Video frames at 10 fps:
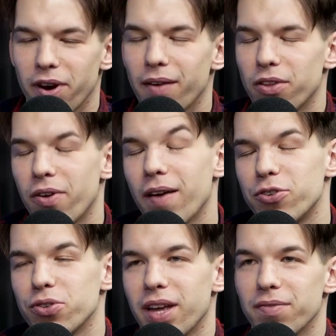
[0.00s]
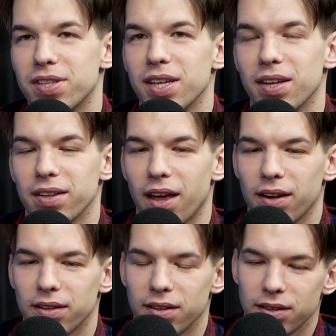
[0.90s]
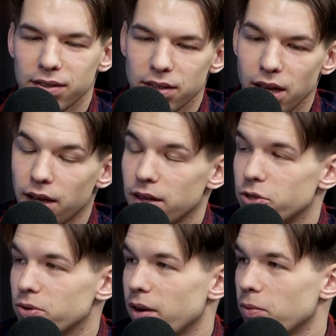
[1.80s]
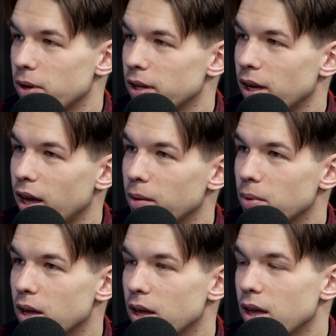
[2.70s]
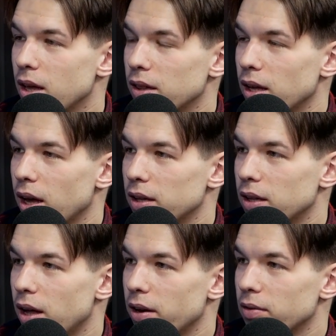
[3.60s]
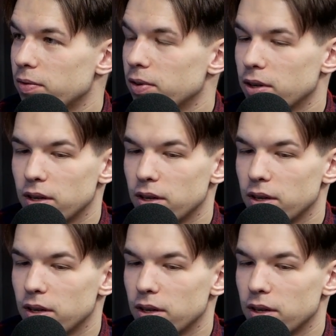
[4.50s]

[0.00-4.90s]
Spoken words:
ref should have seen it, and they should have won the game. They had a lot of